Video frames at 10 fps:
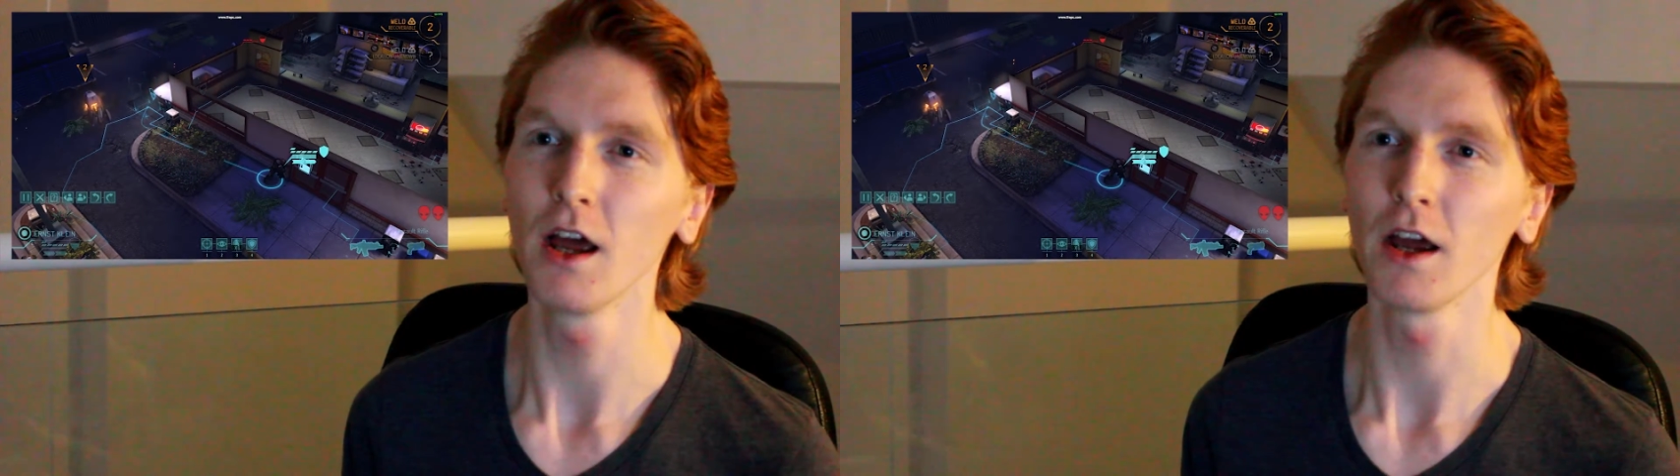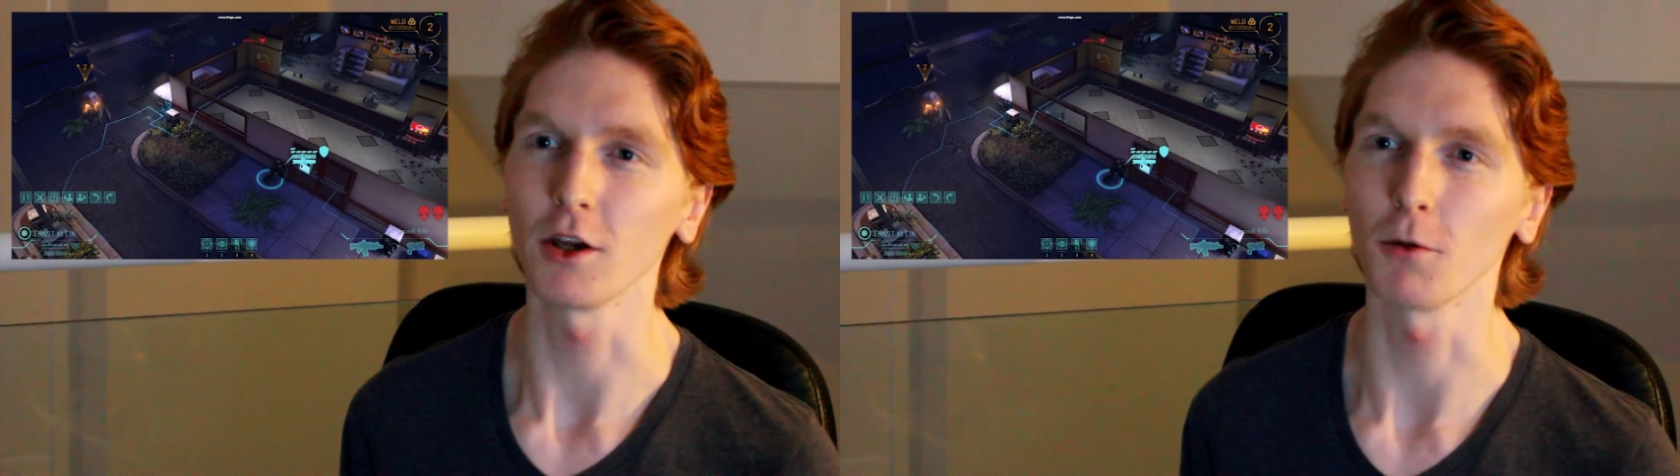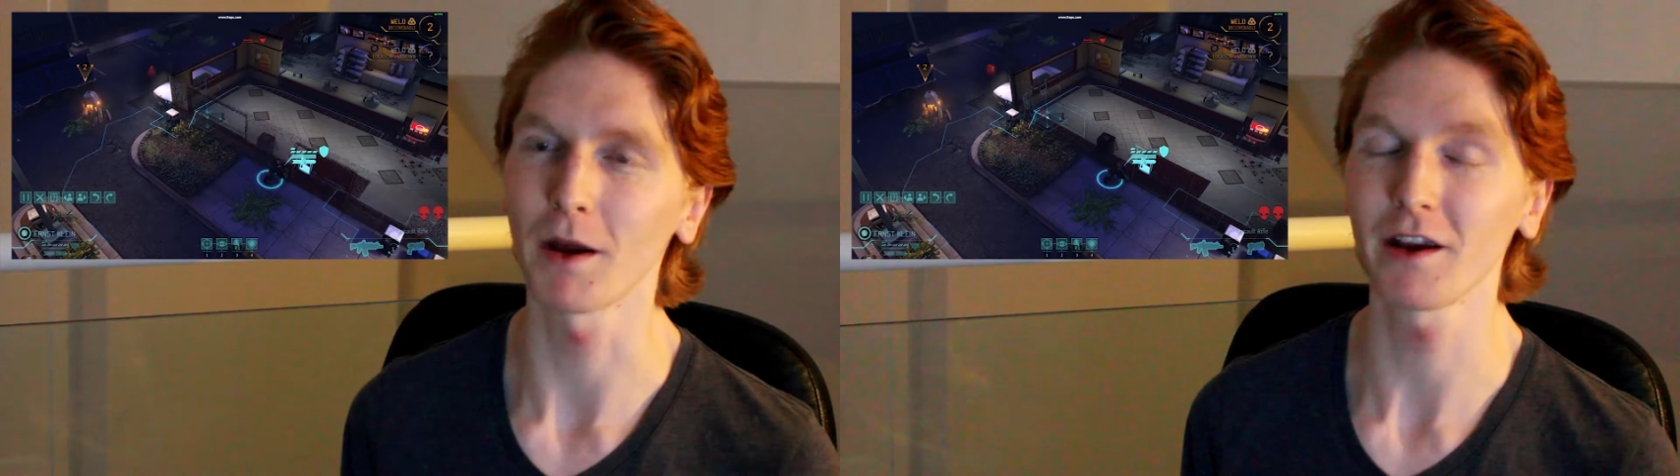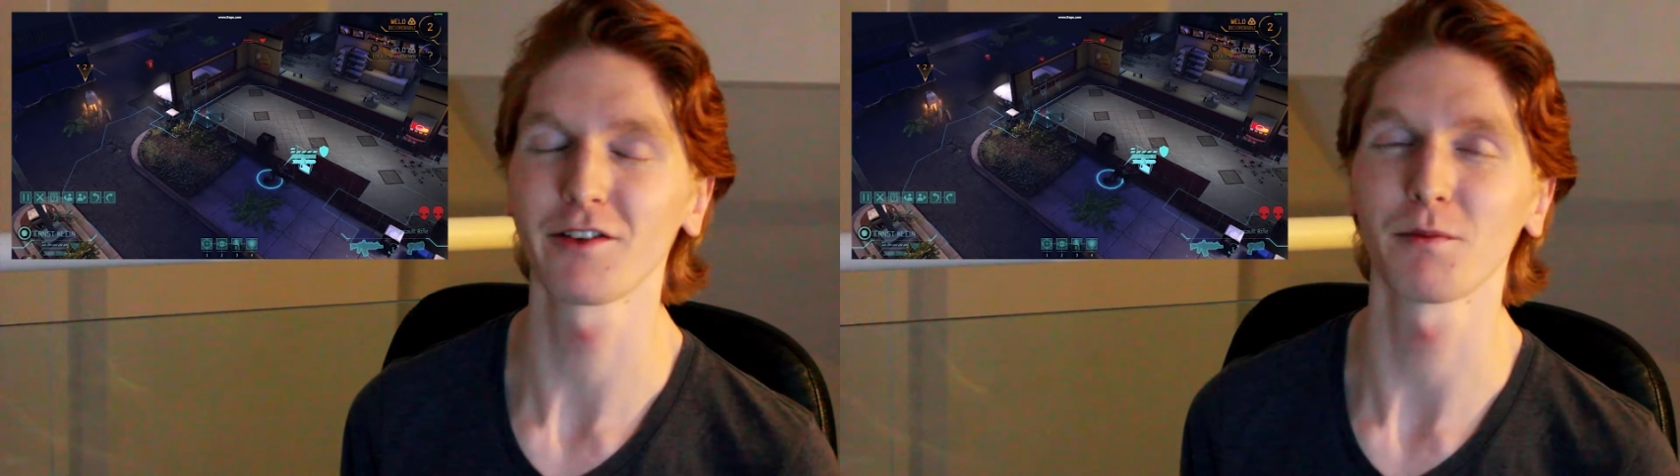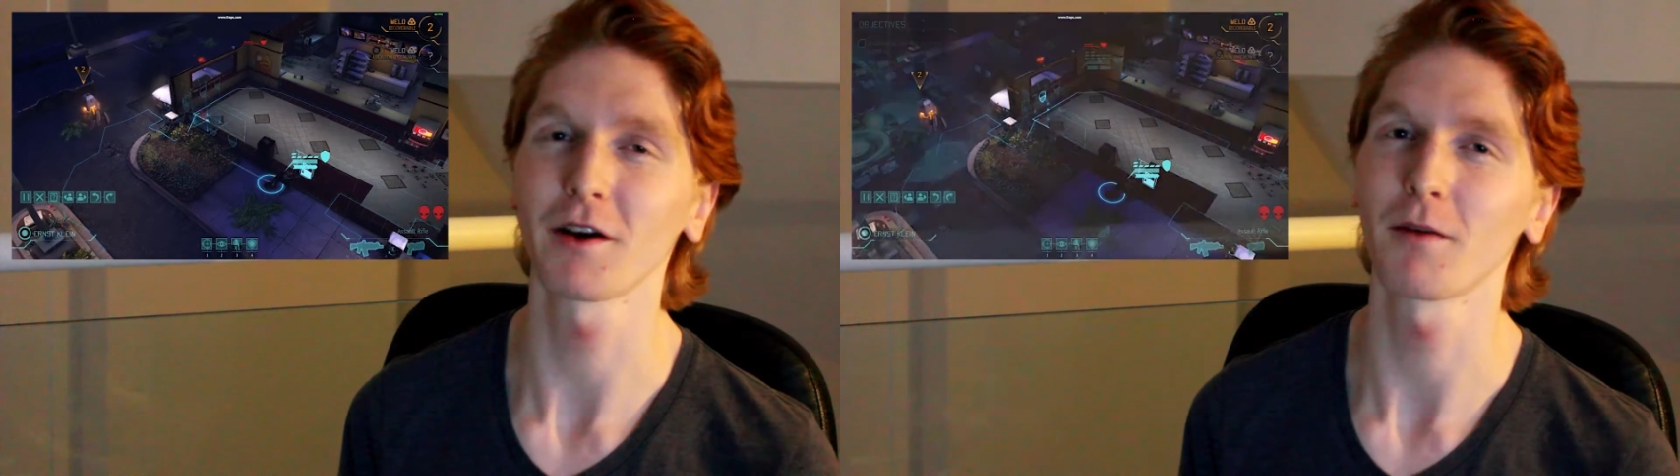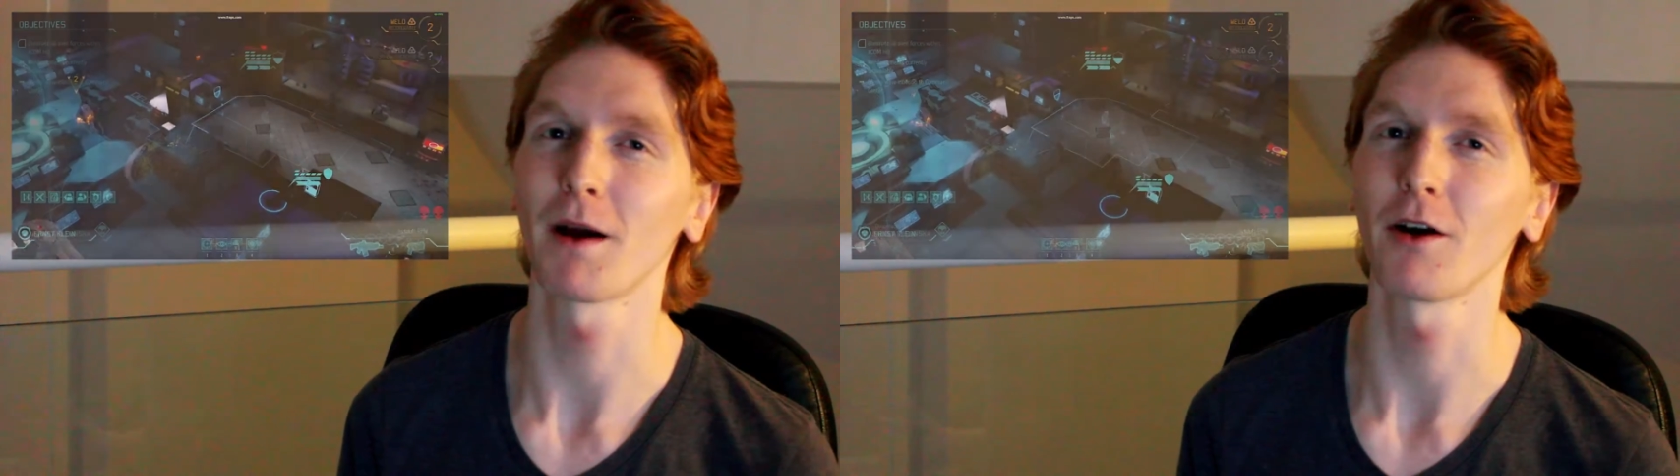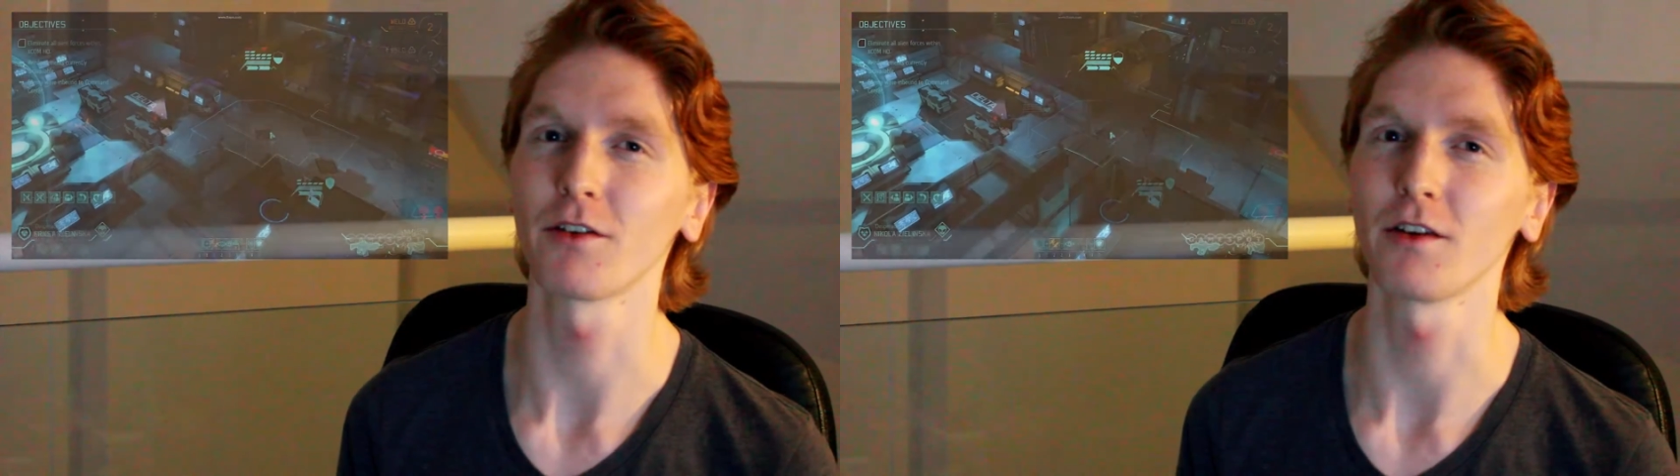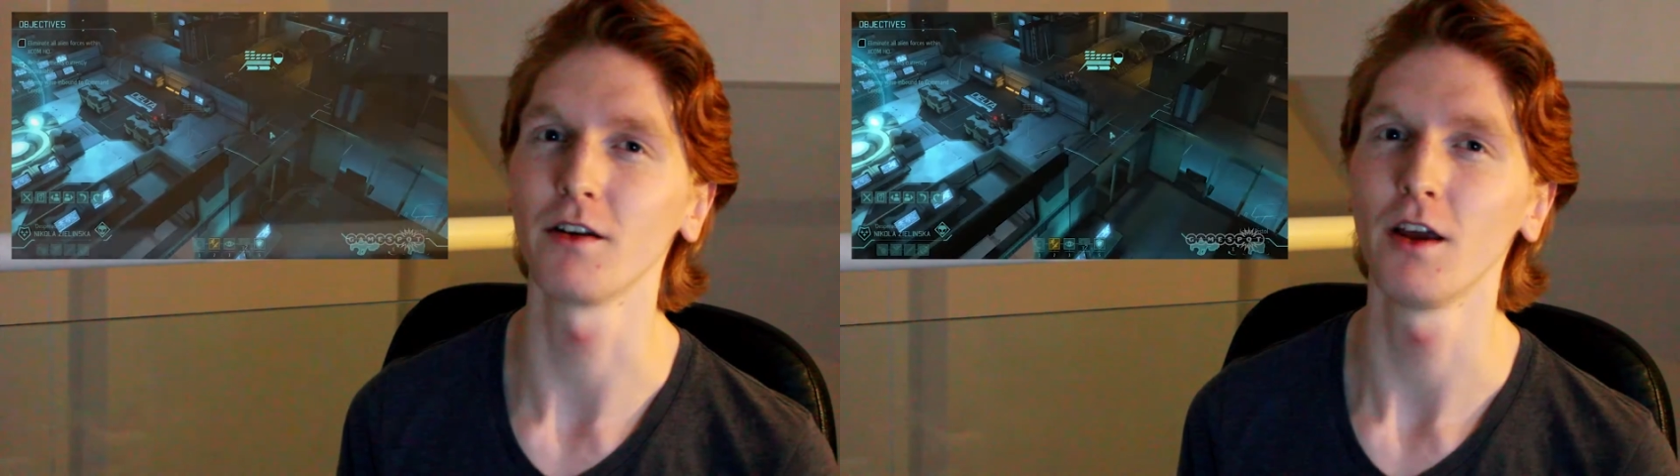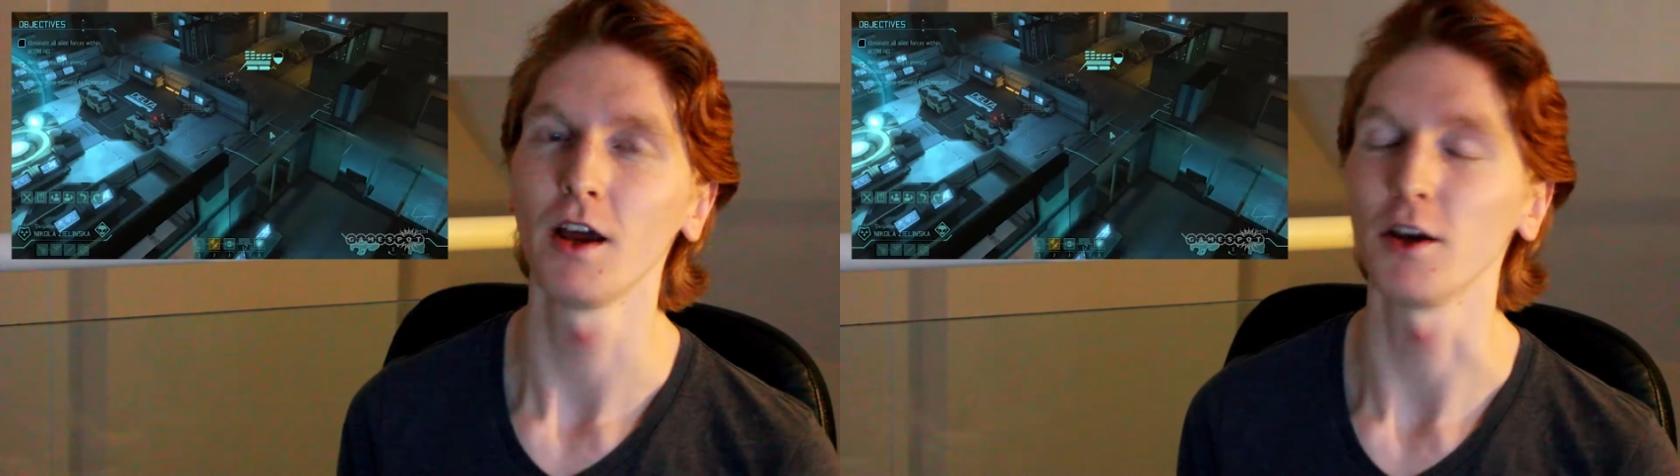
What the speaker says: Your base, by comparison,